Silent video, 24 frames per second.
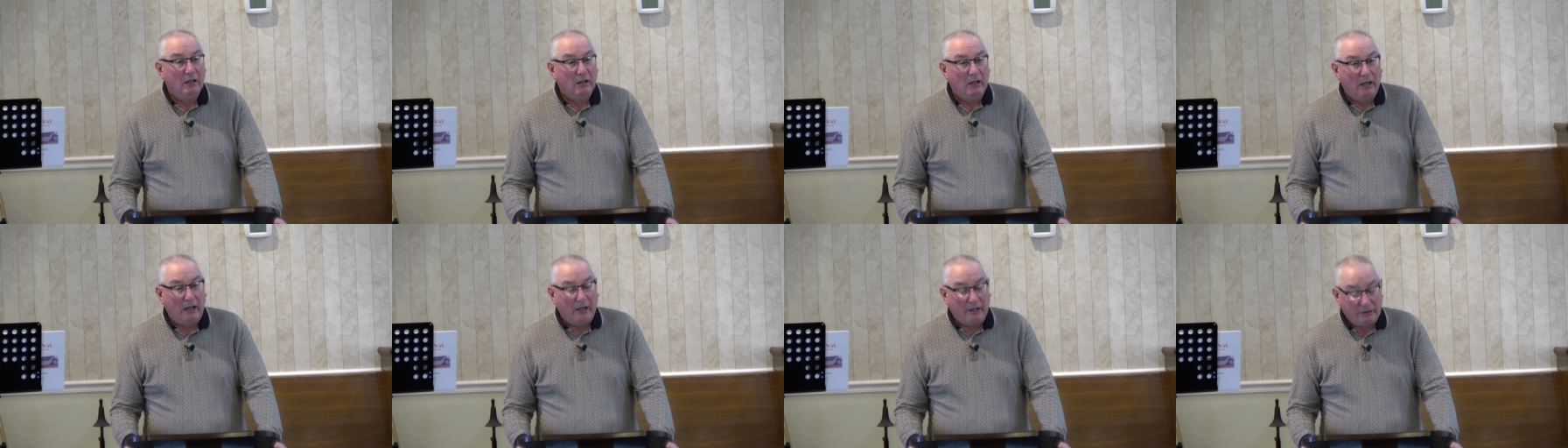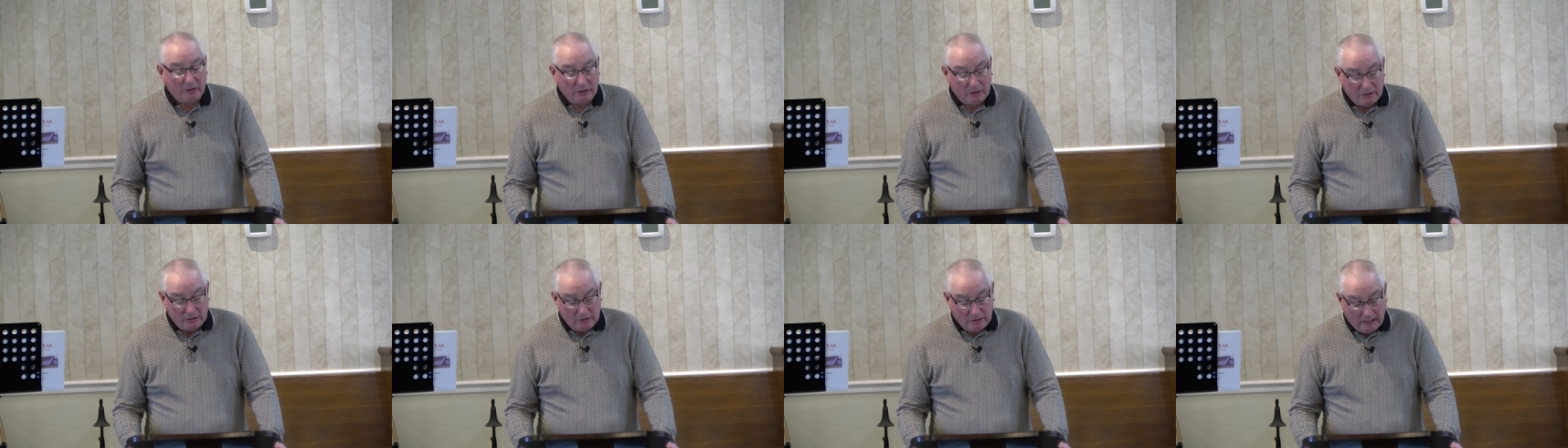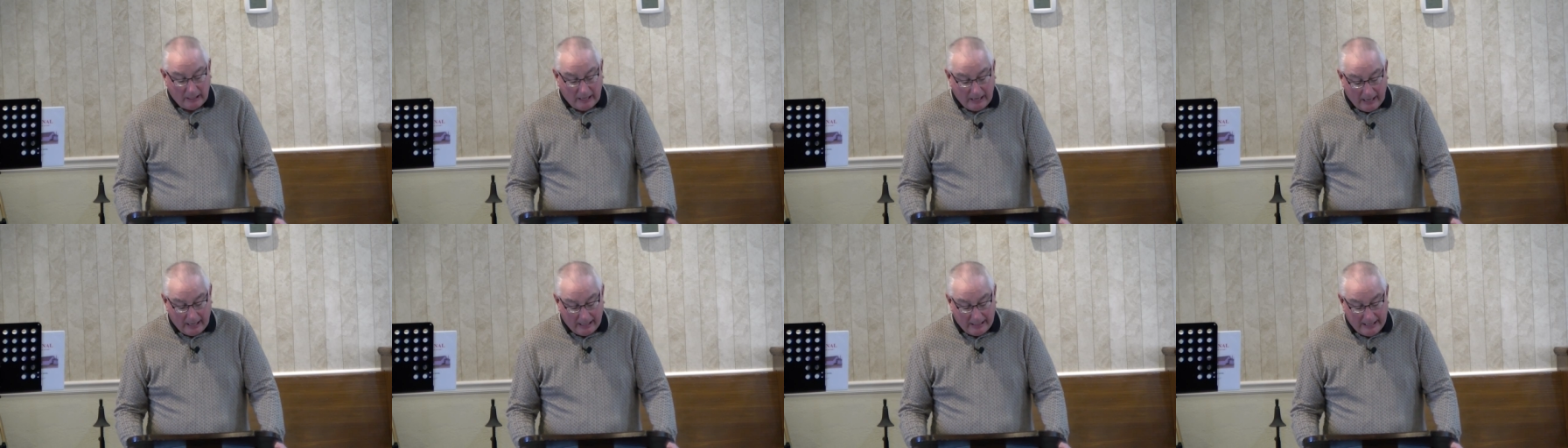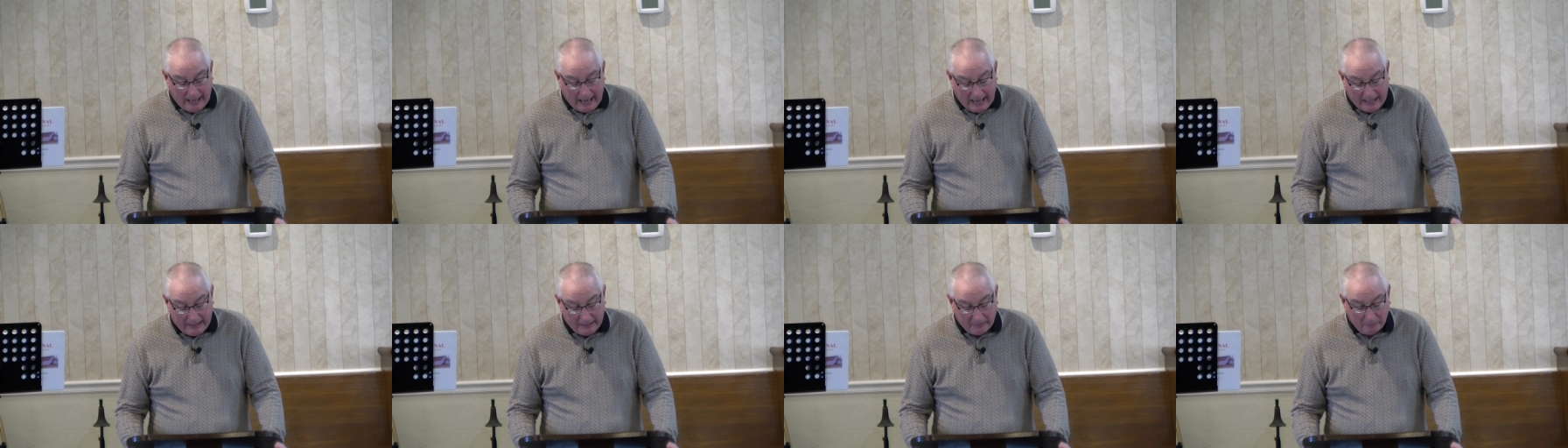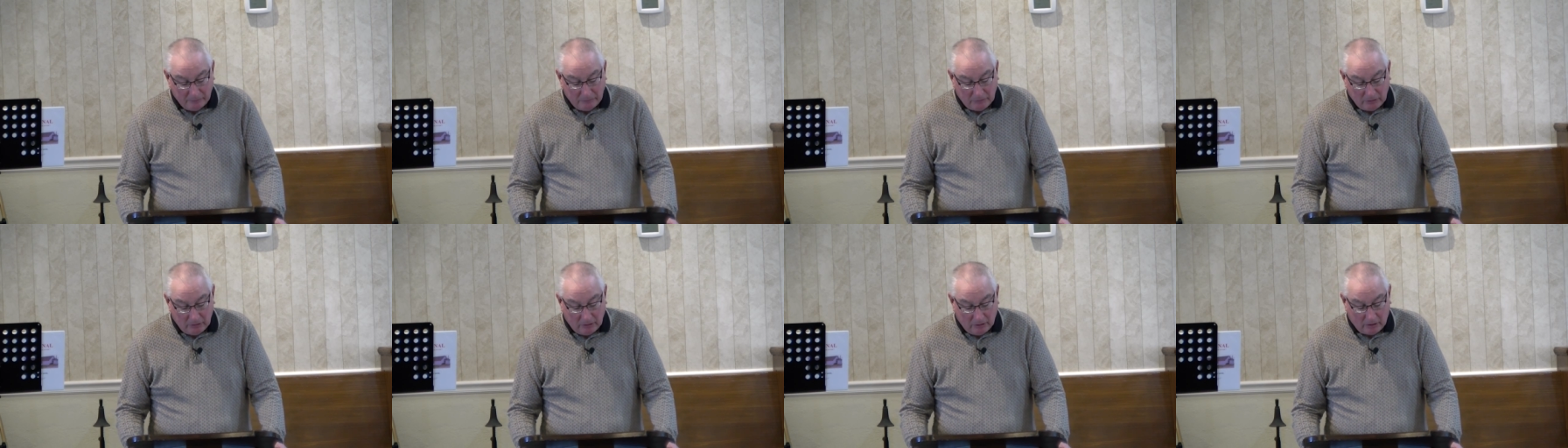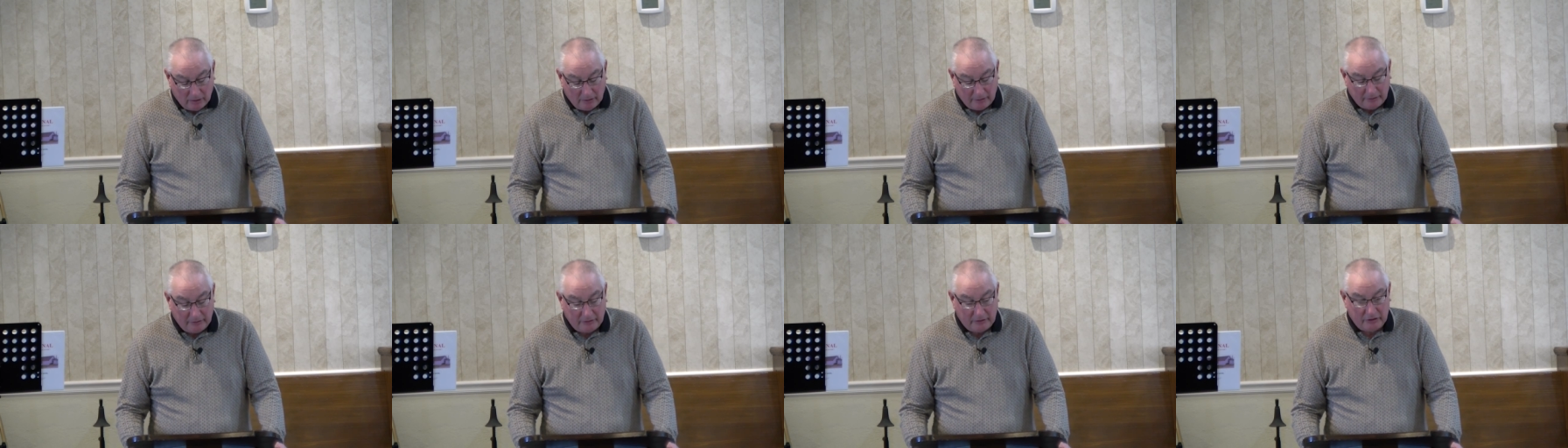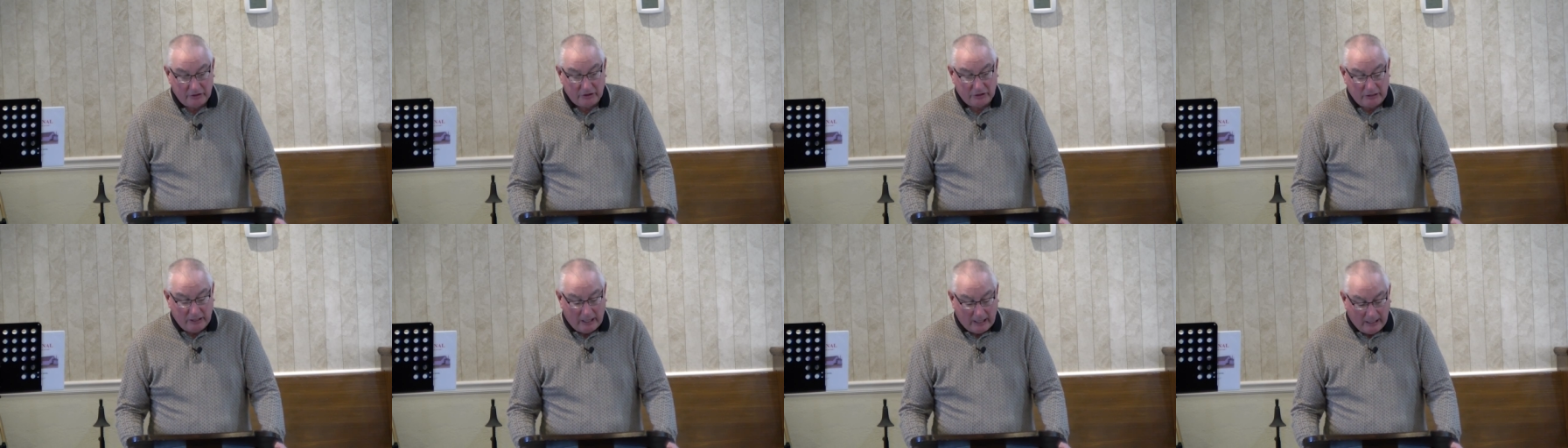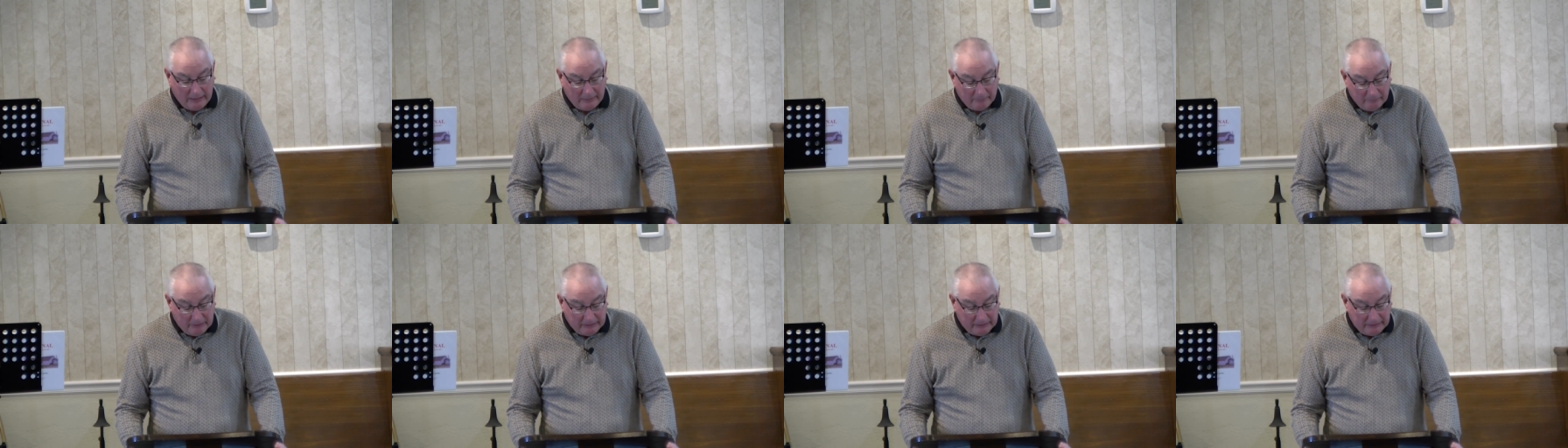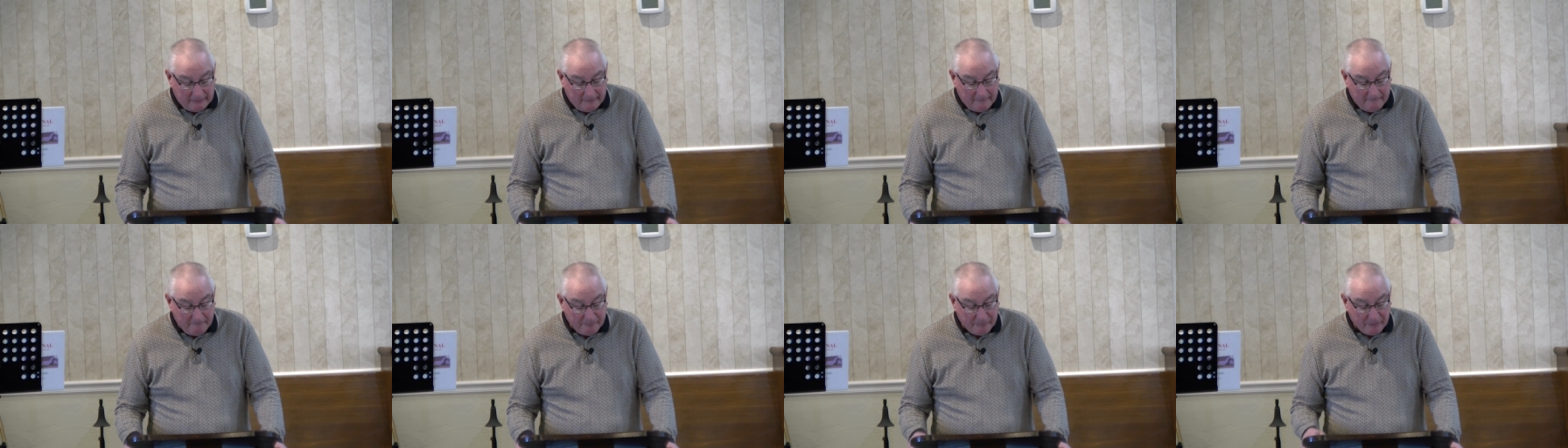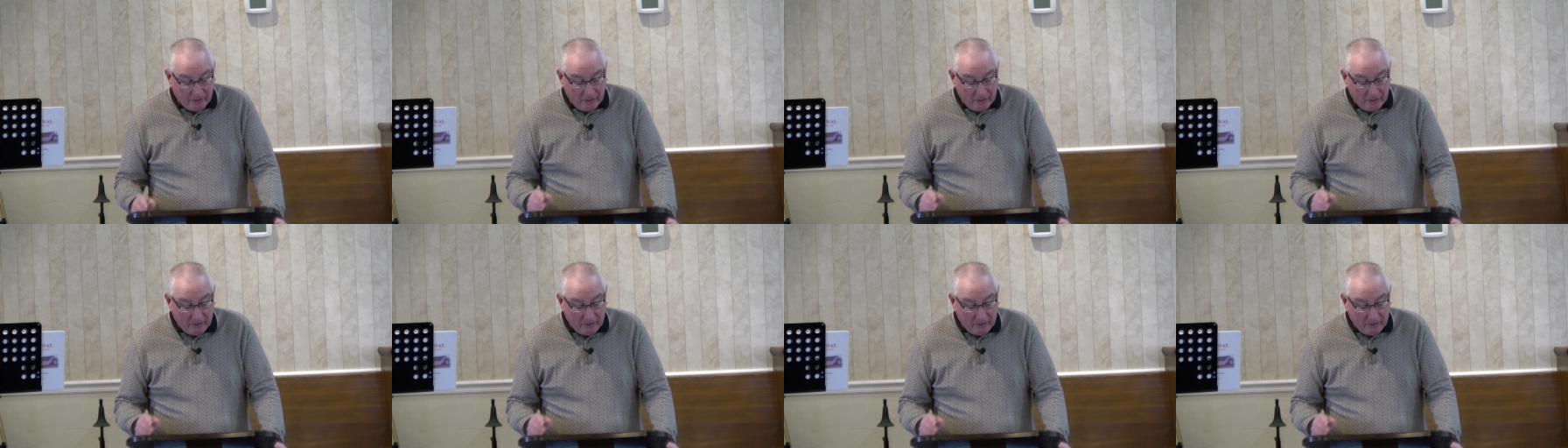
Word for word: That's an Adam Clarke statement.